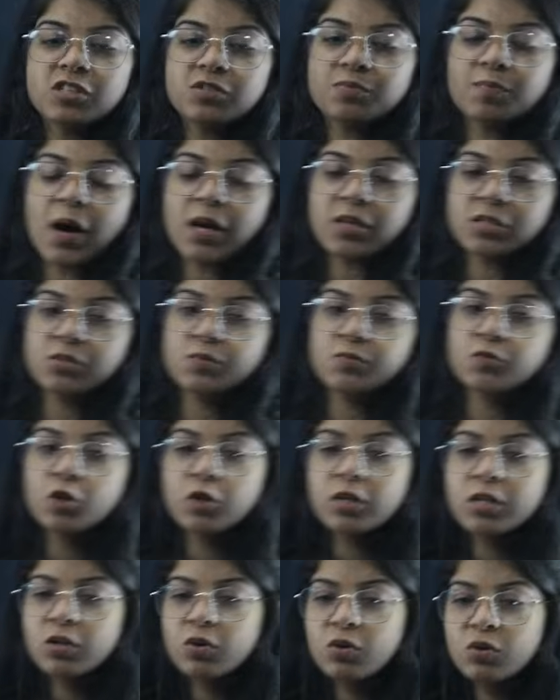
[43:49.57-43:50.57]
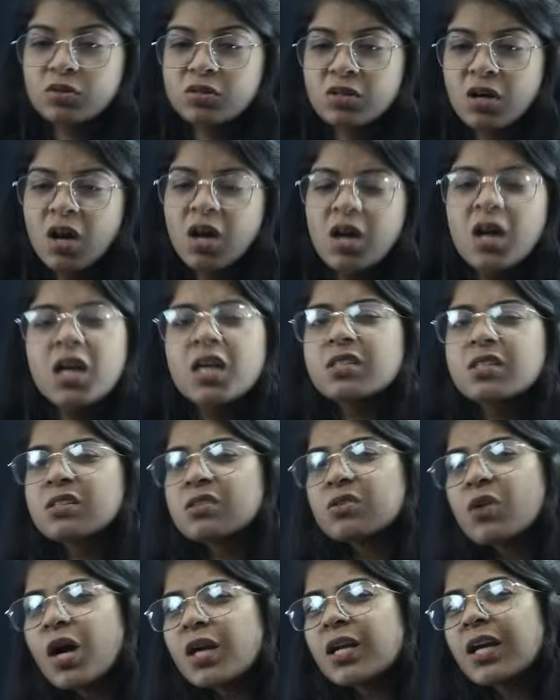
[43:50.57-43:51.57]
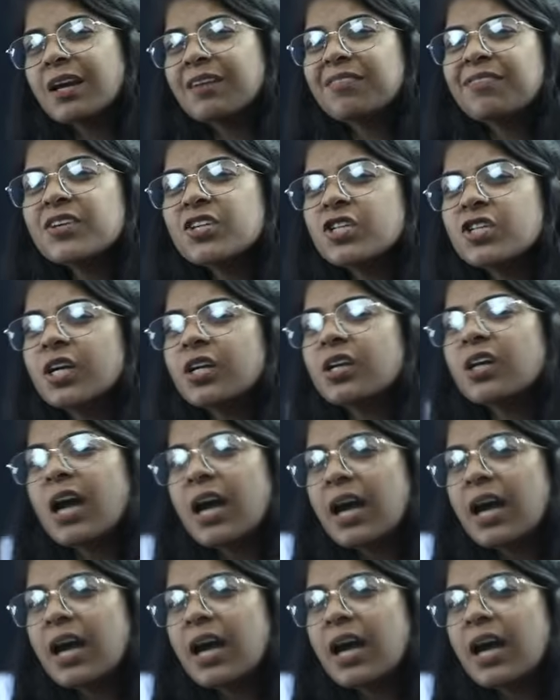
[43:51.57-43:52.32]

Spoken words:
mask. So he goes, it's not efficient